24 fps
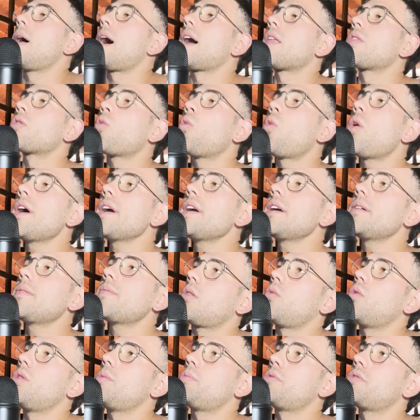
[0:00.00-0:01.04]
And why
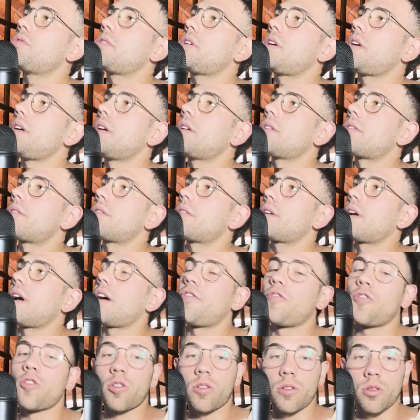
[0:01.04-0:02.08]
we put here a
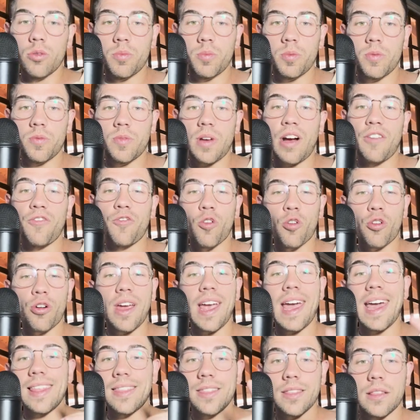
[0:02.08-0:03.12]
for loop, a for
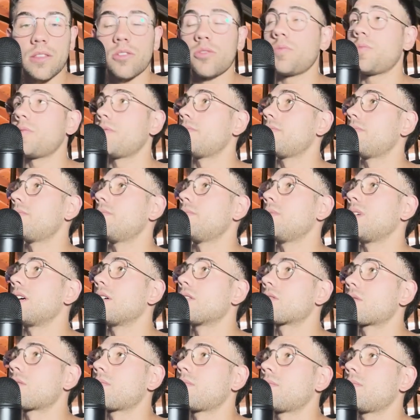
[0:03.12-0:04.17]
end loop,
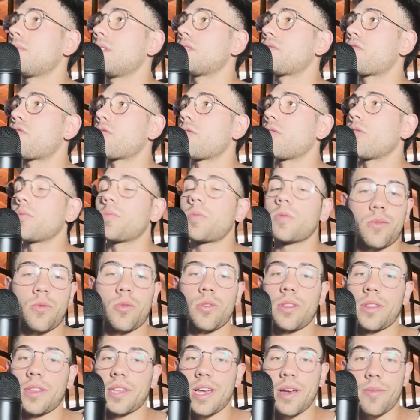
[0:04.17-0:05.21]
because this for loop
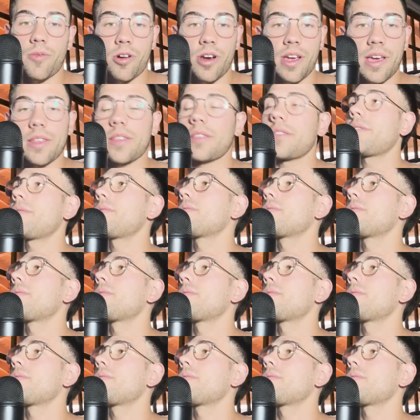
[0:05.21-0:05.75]
will never end?